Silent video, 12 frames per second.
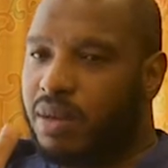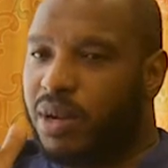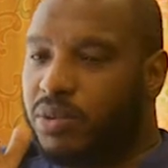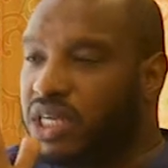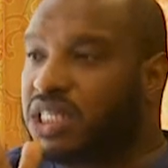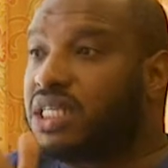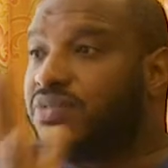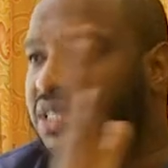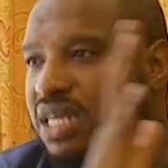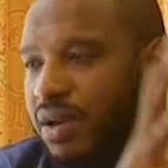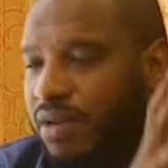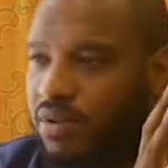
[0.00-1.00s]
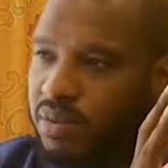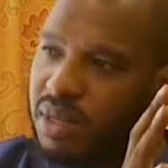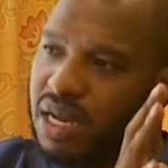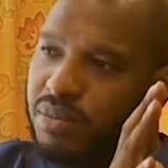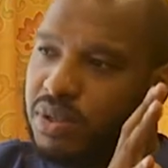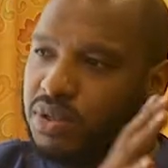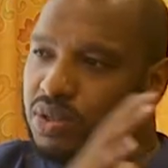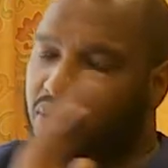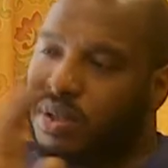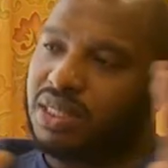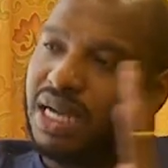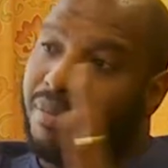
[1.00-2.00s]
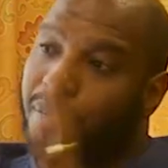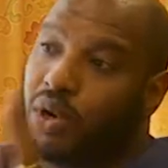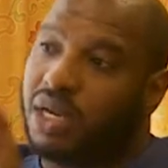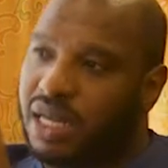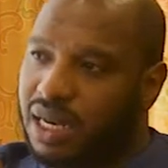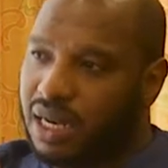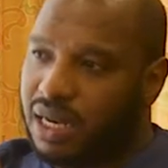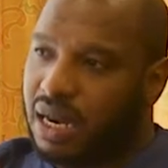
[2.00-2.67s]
But we are shifting away from that because we want a model